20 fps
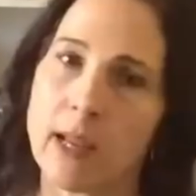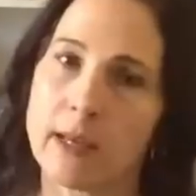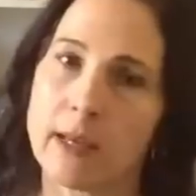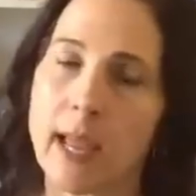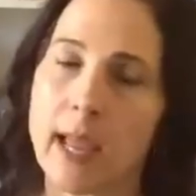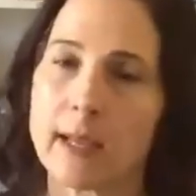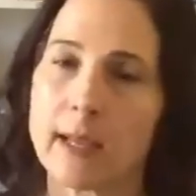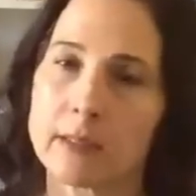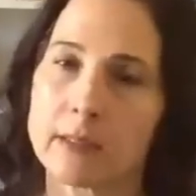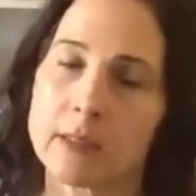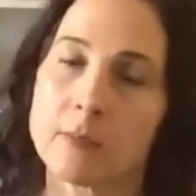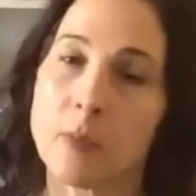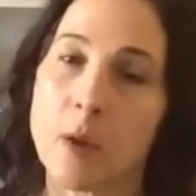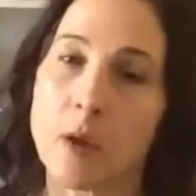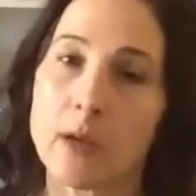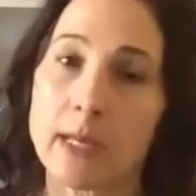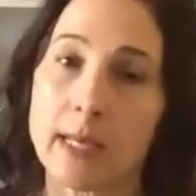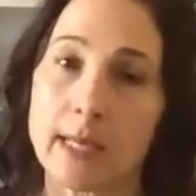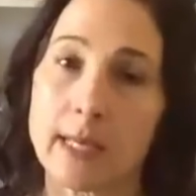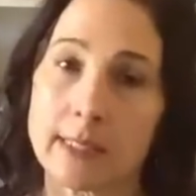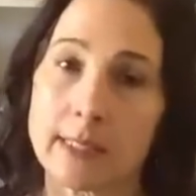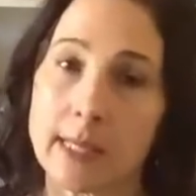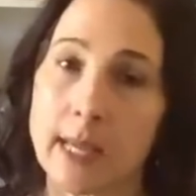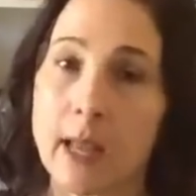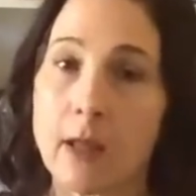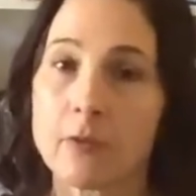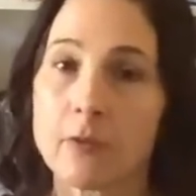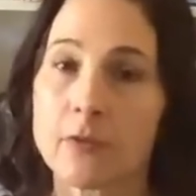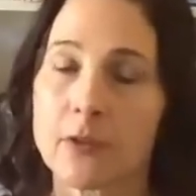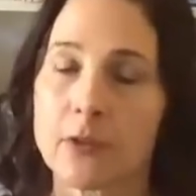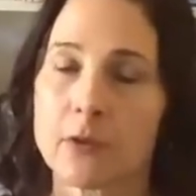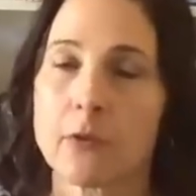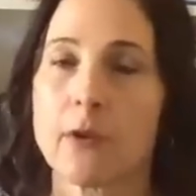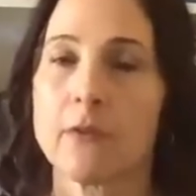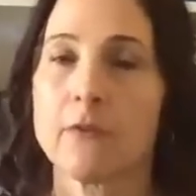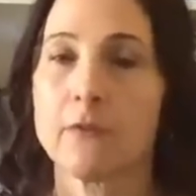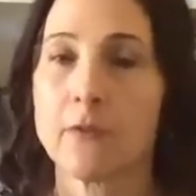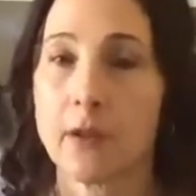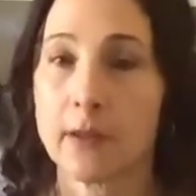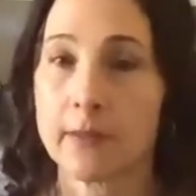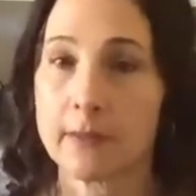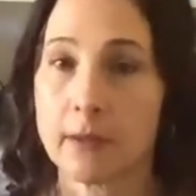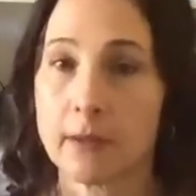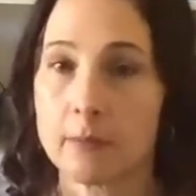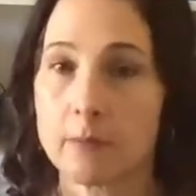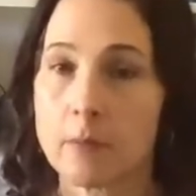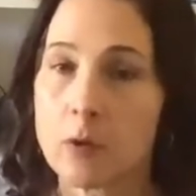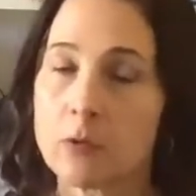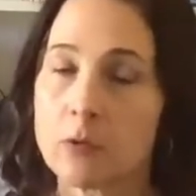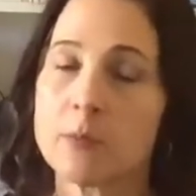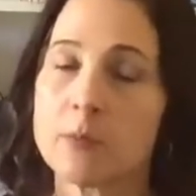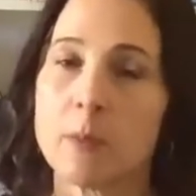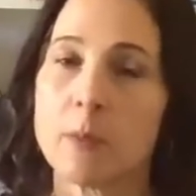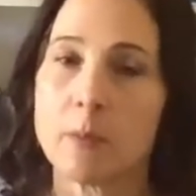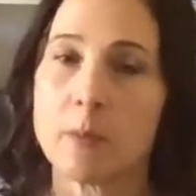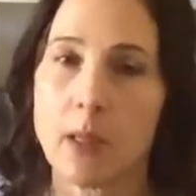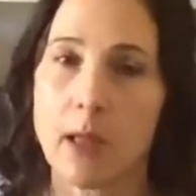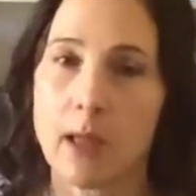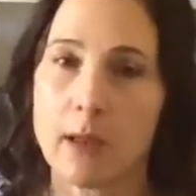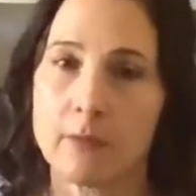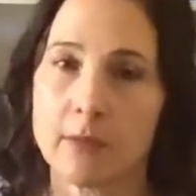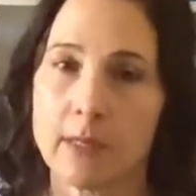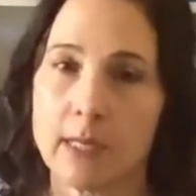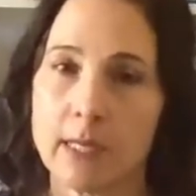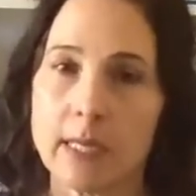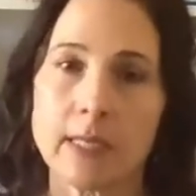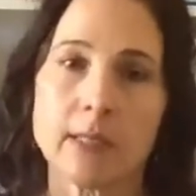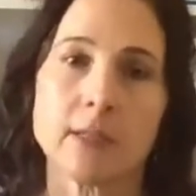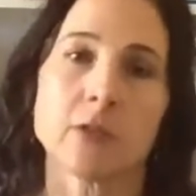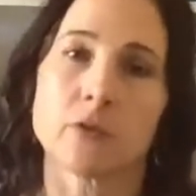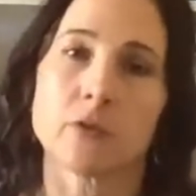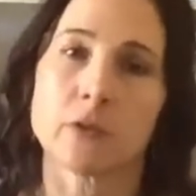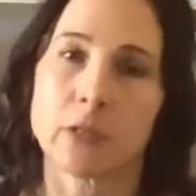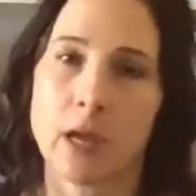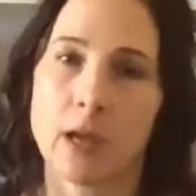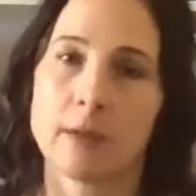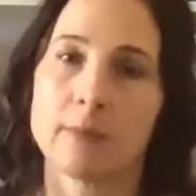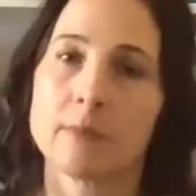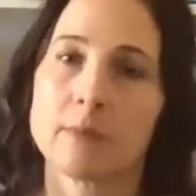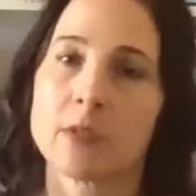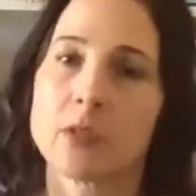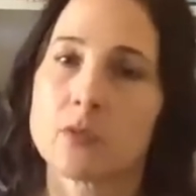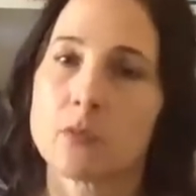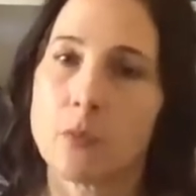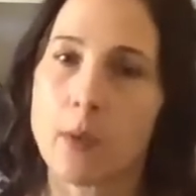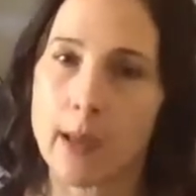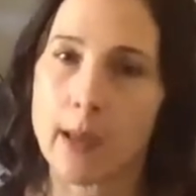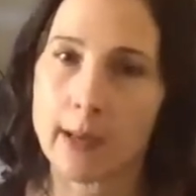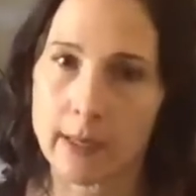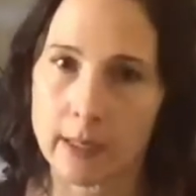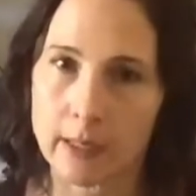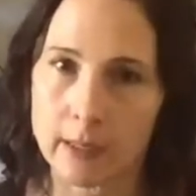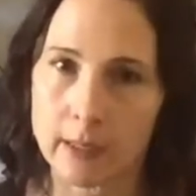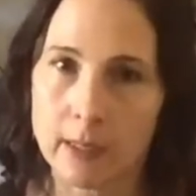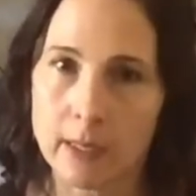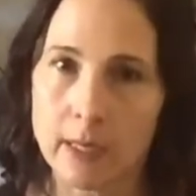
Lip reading: And as the body gets healthier, I find that most people have an easier time sweating.